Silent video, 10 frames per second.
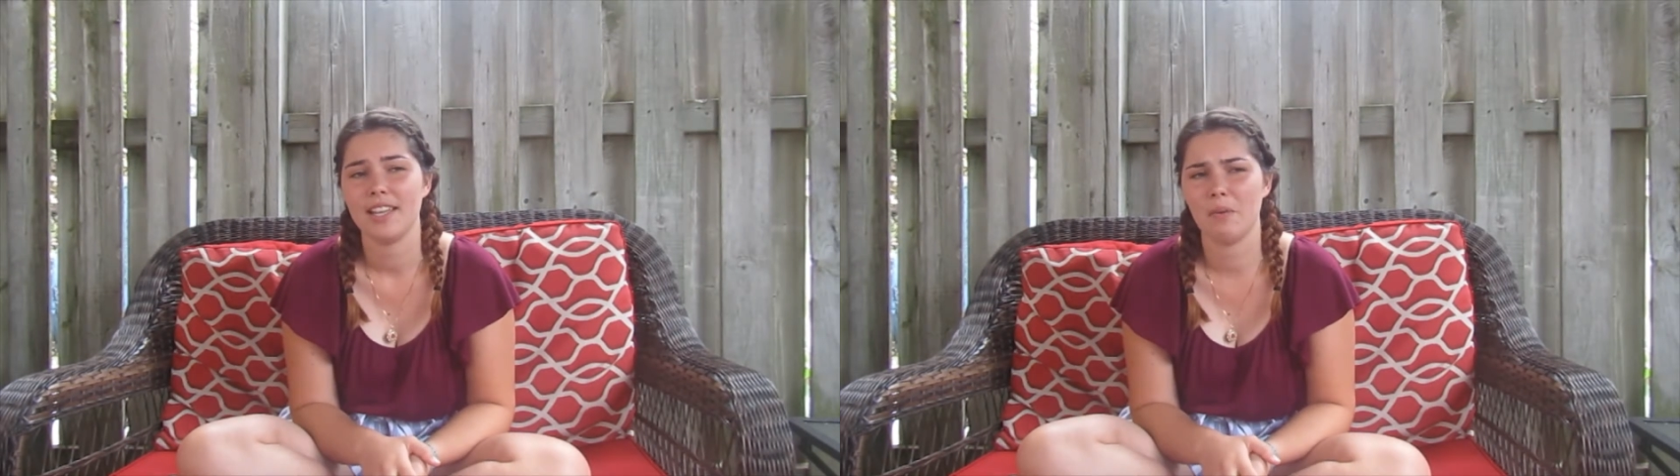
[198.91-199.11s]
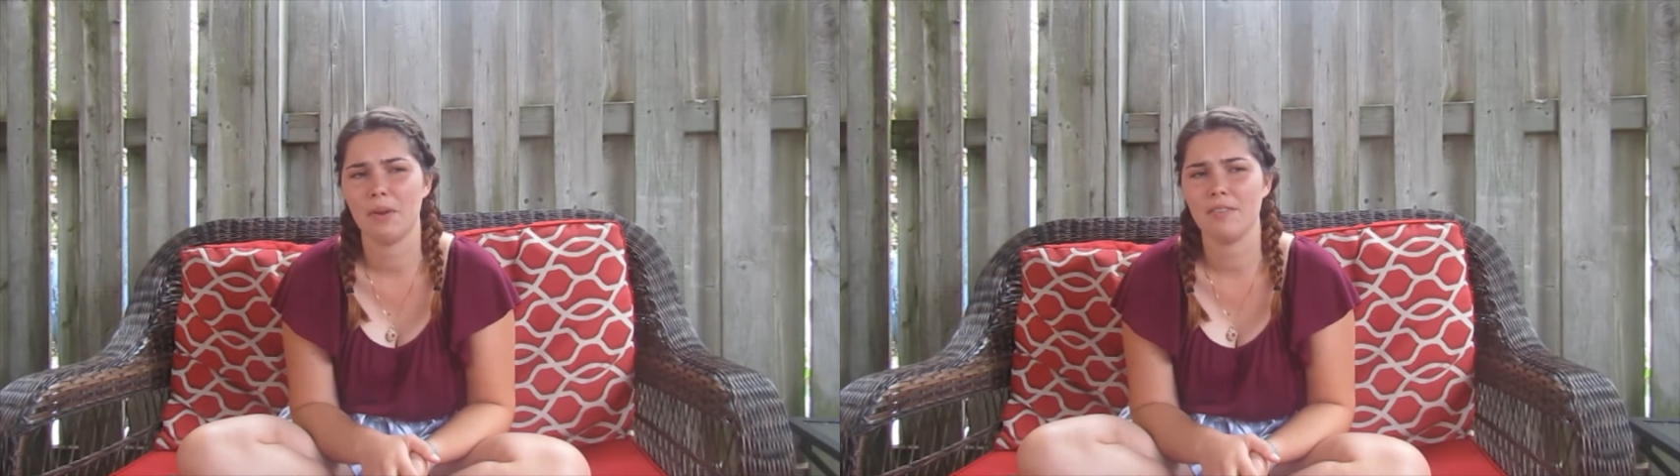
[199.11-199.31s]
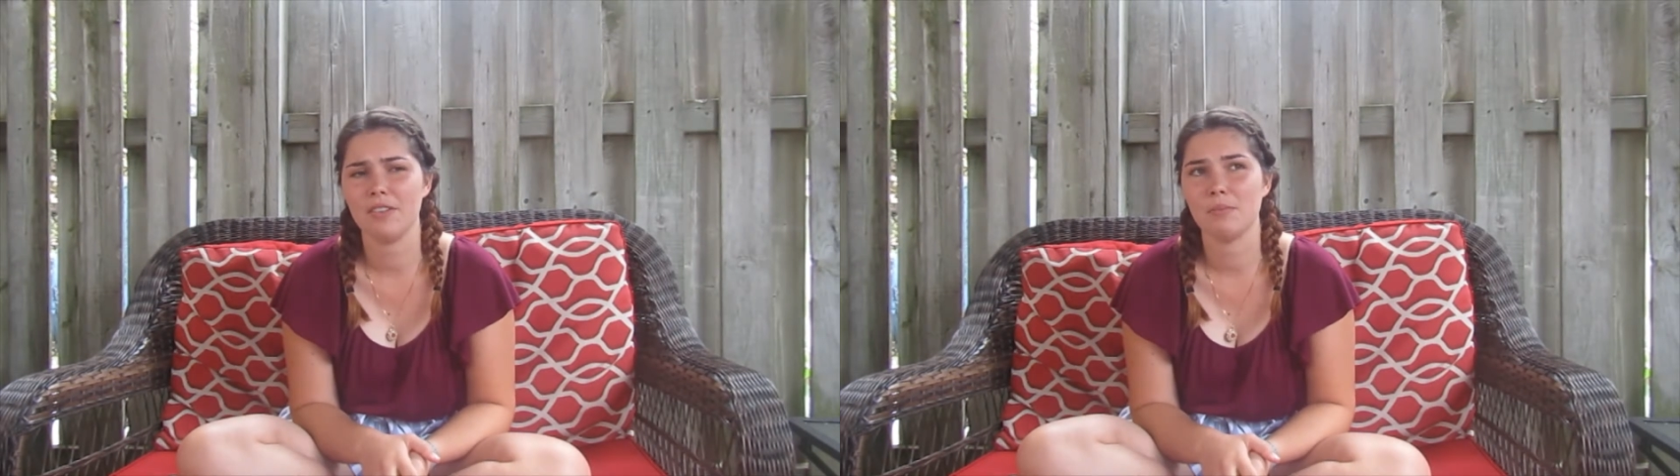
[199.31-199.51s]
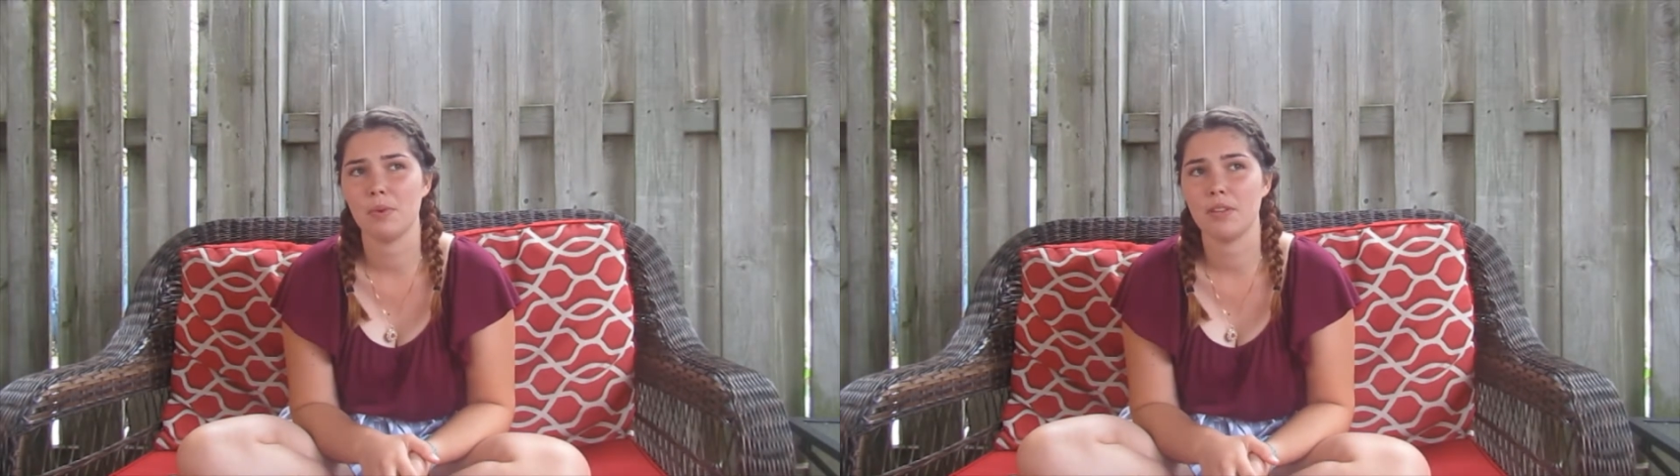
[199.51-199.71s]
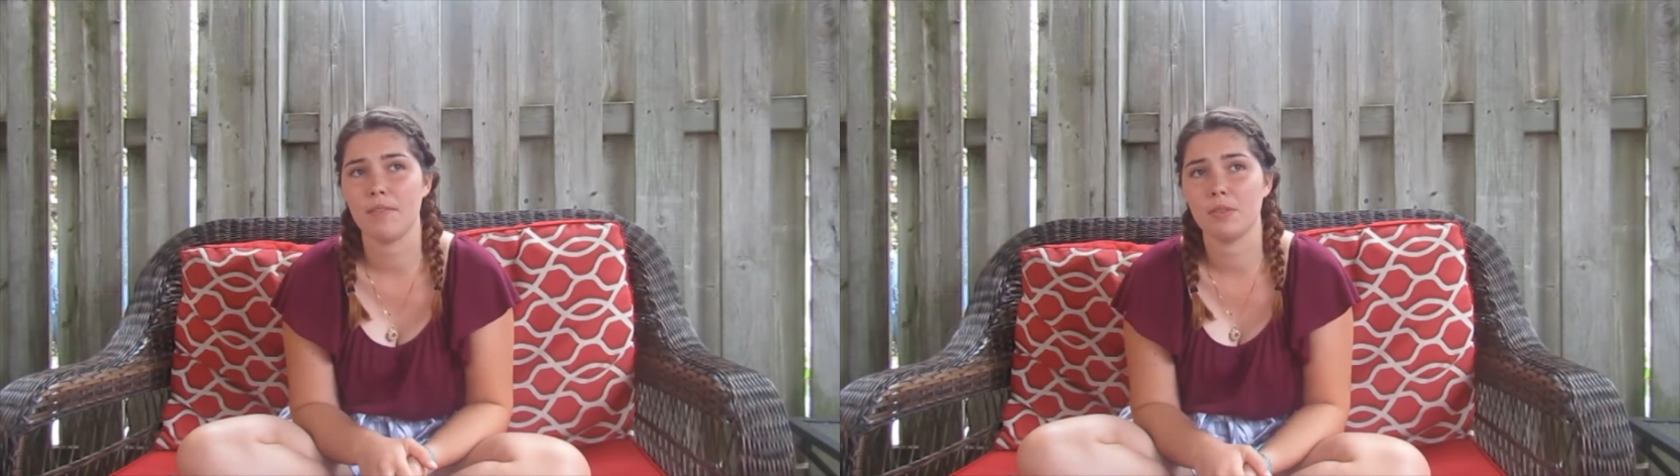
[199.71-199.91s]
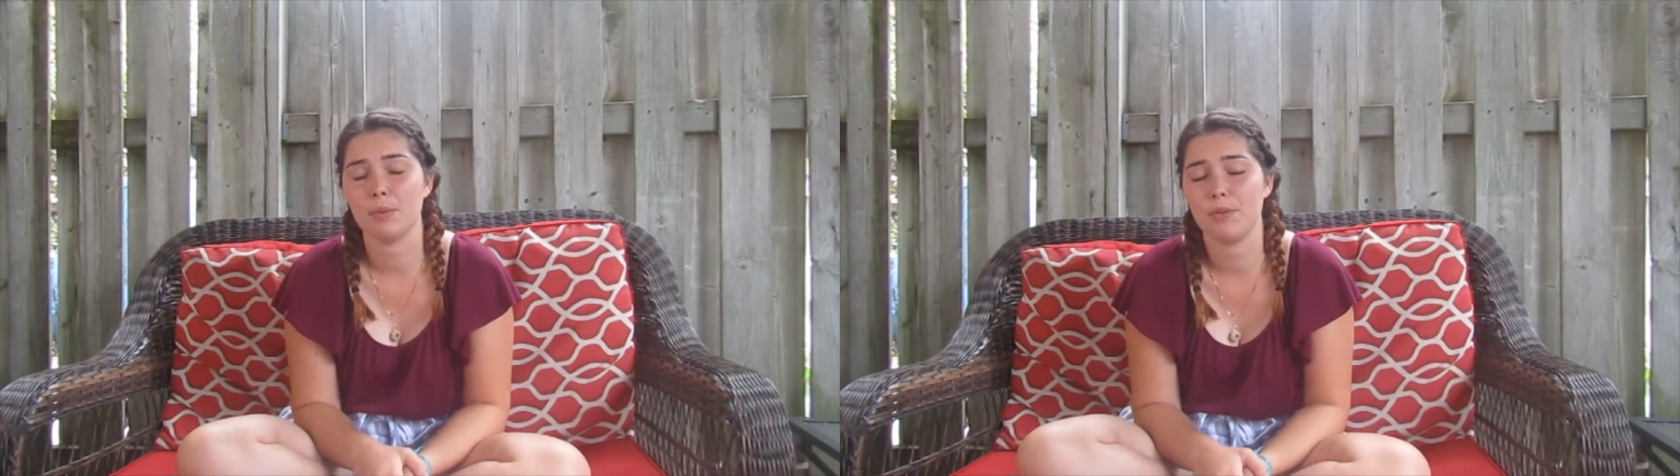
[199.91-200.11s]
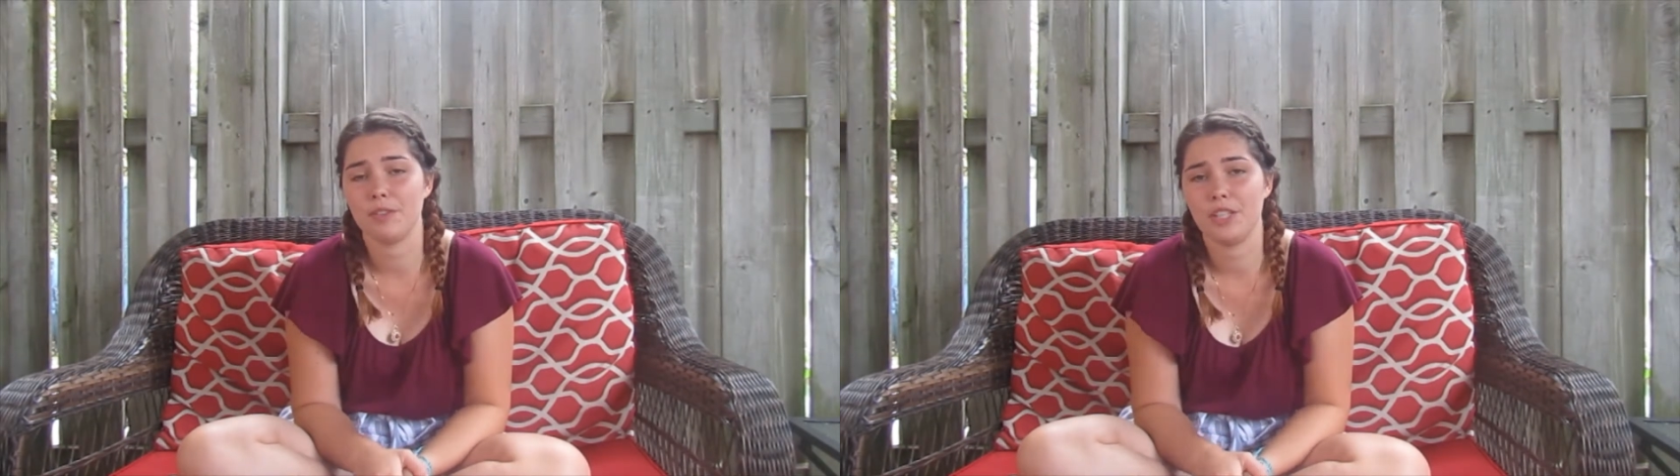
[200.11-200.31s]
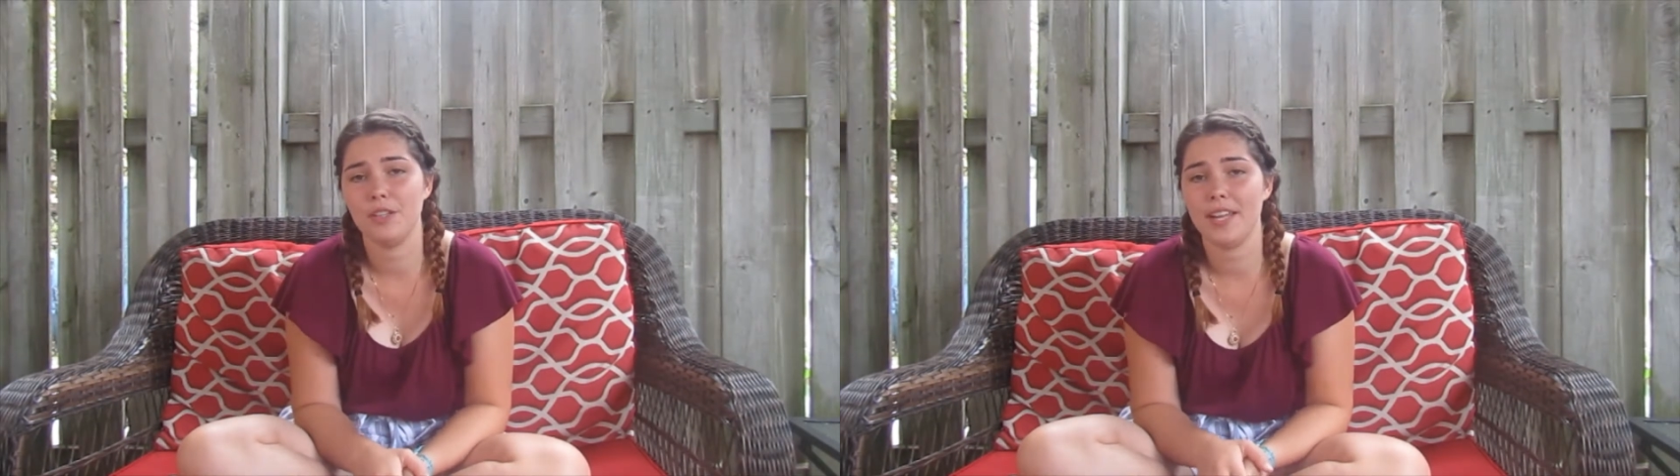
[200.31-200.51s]
whatever is most comfortable for
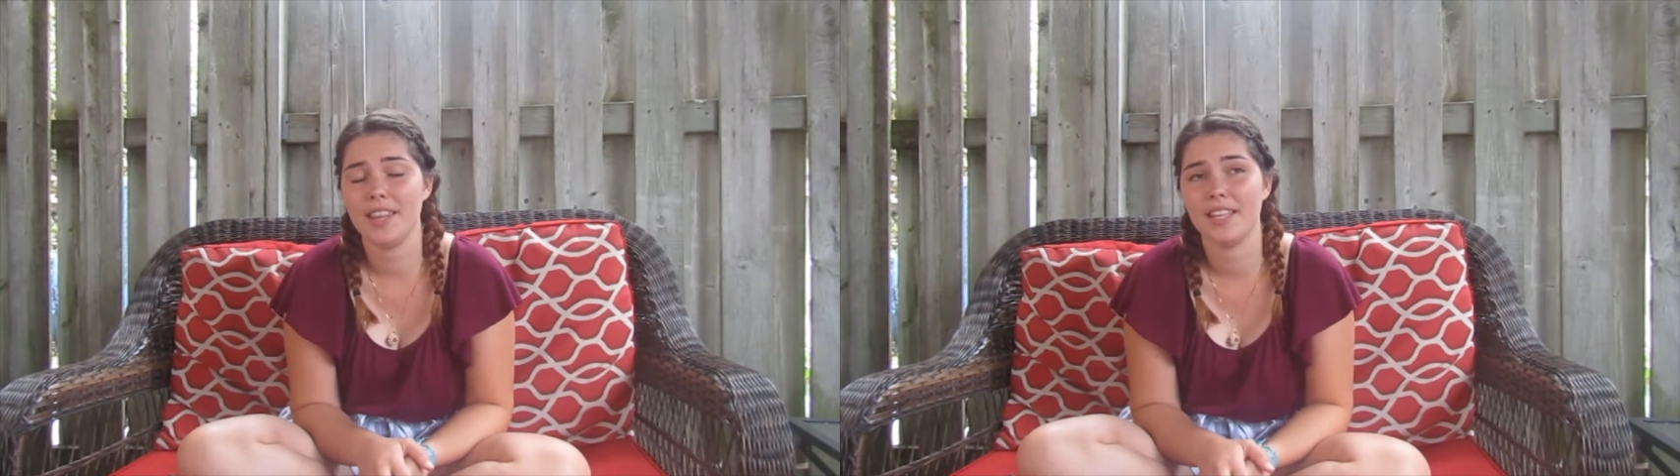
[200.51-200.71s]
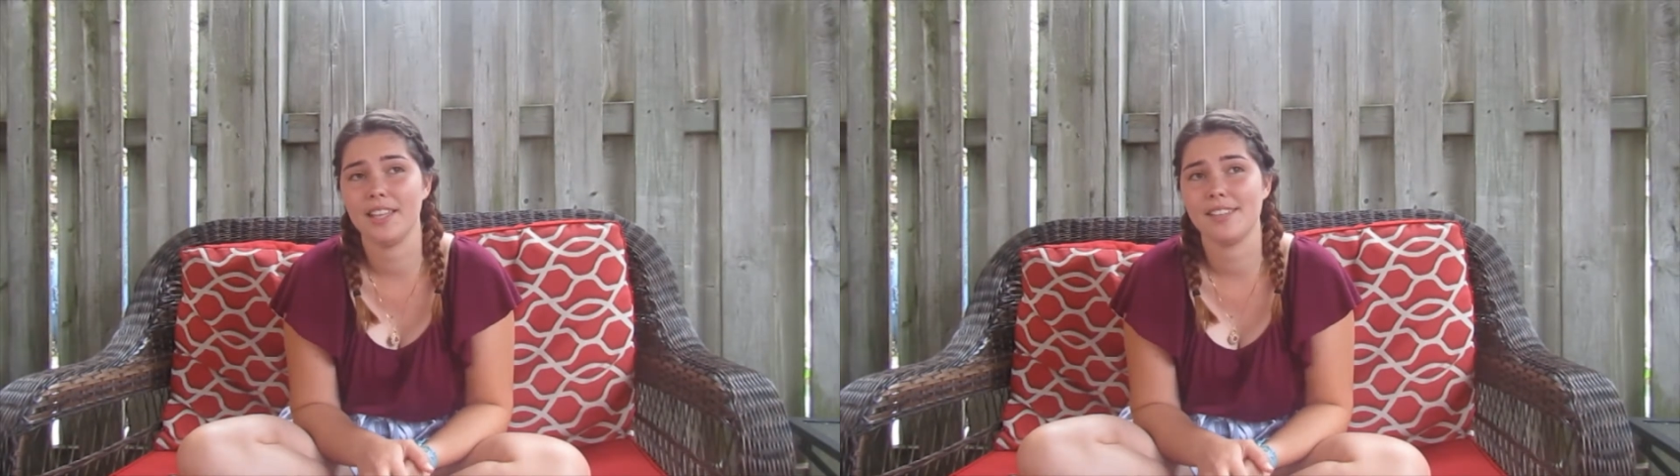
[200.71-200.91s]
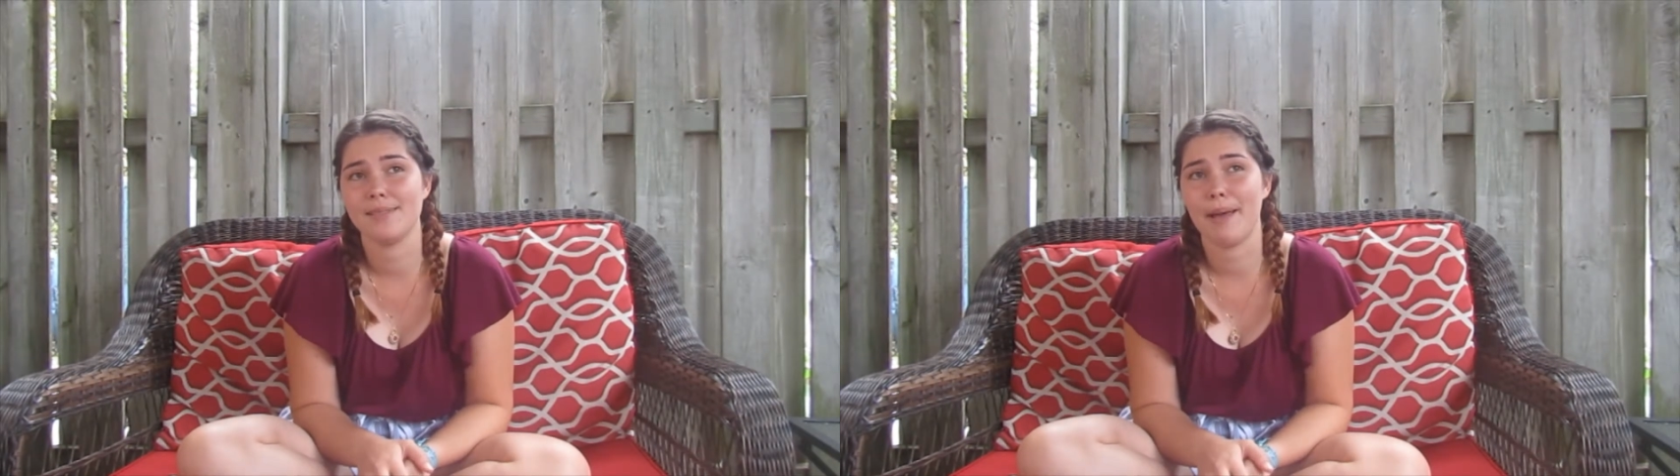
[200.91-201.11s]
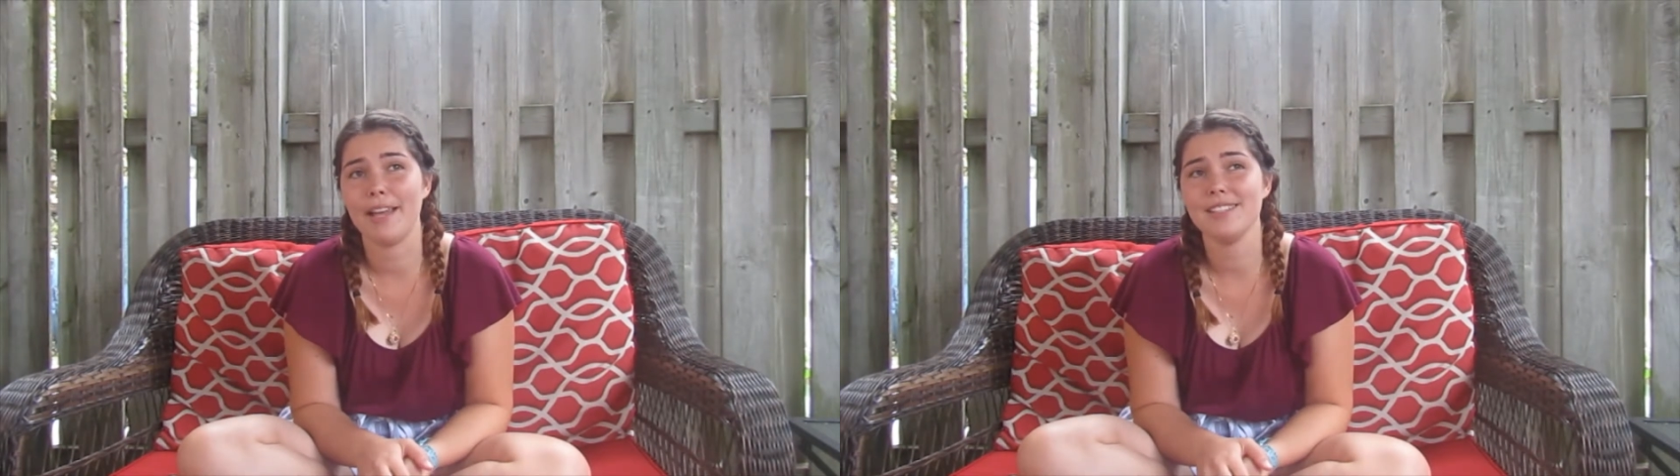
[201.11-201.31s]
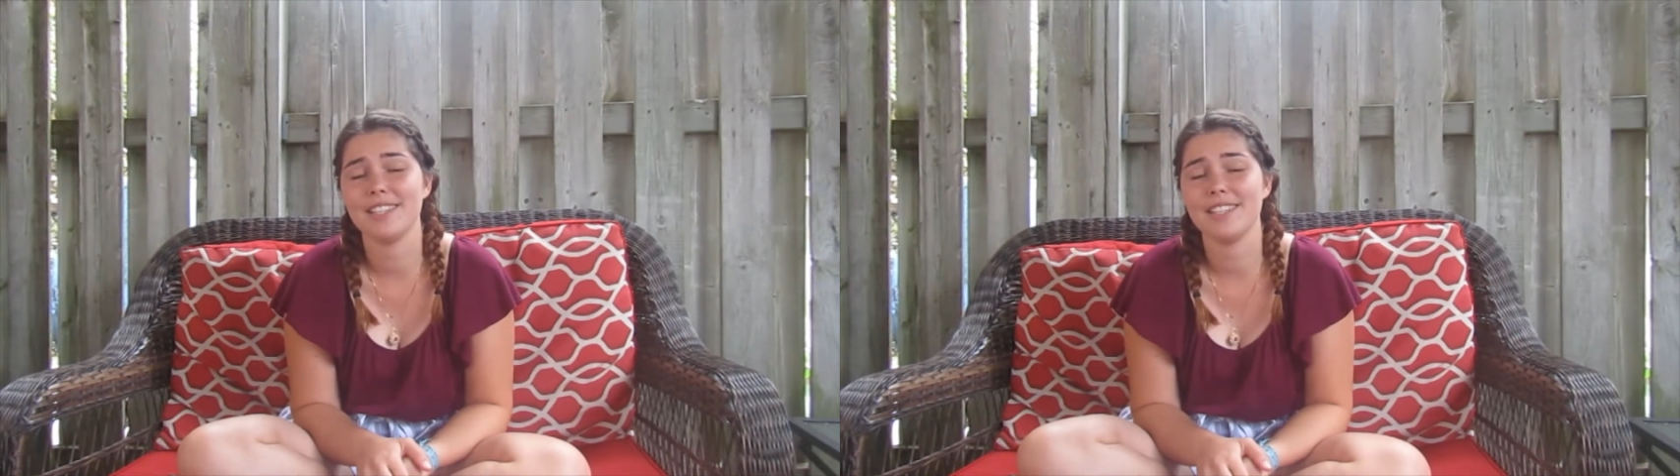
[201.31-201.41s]
you, I think is best.